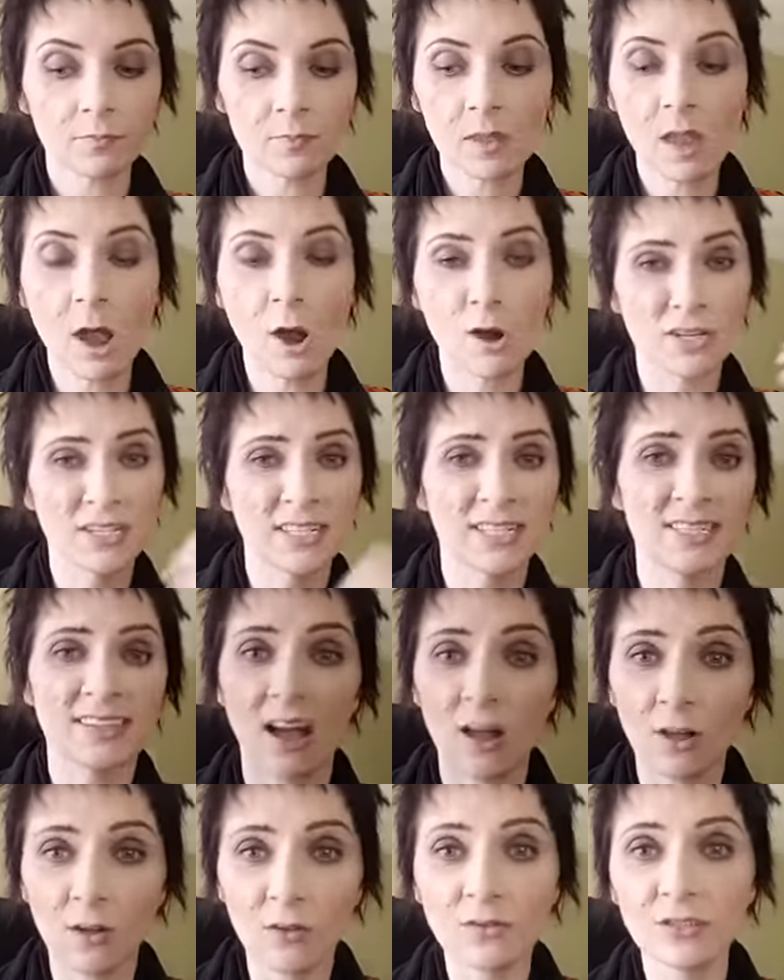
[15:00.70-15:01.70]

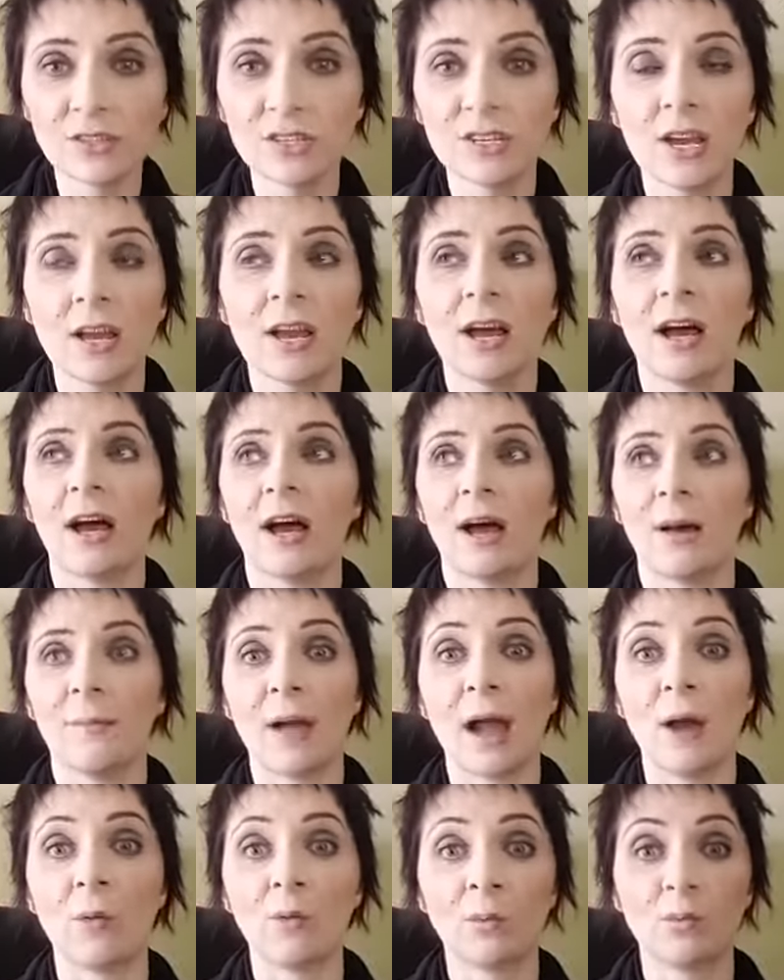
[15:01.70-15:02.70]
ourselves,
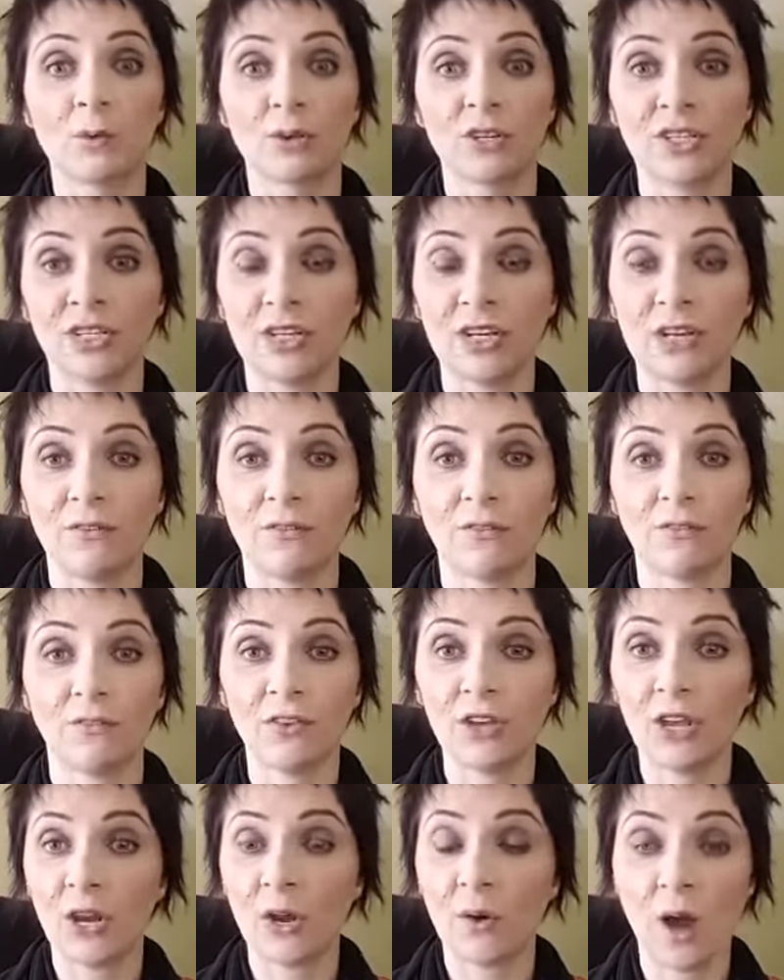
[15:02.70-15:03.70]
how we perceive,
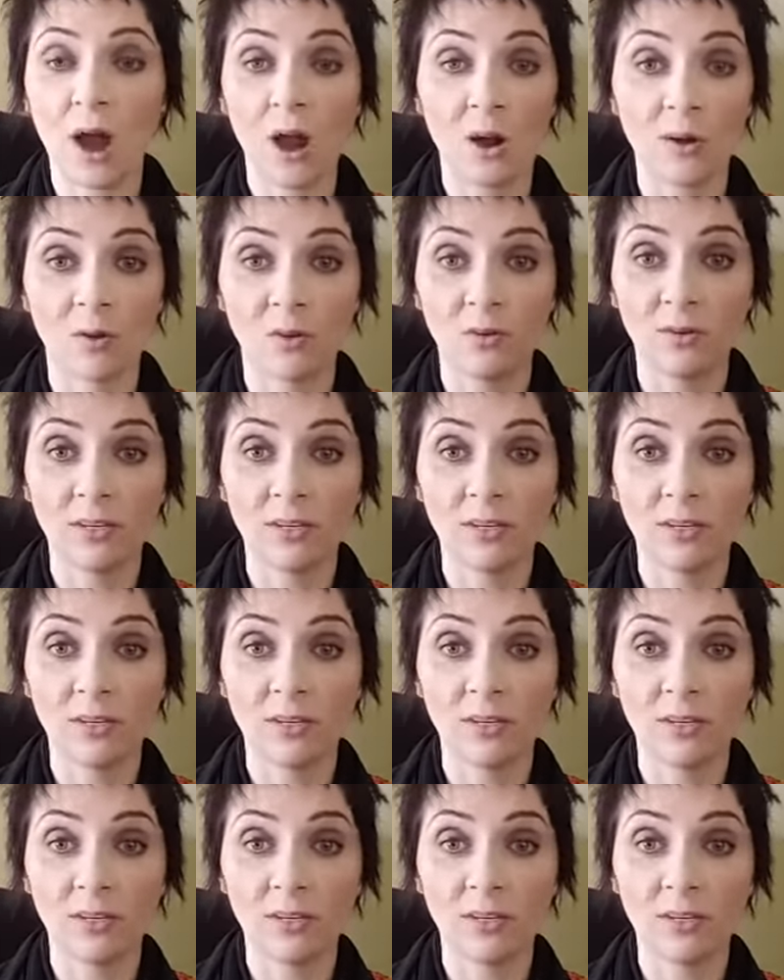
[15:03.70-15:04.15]
our own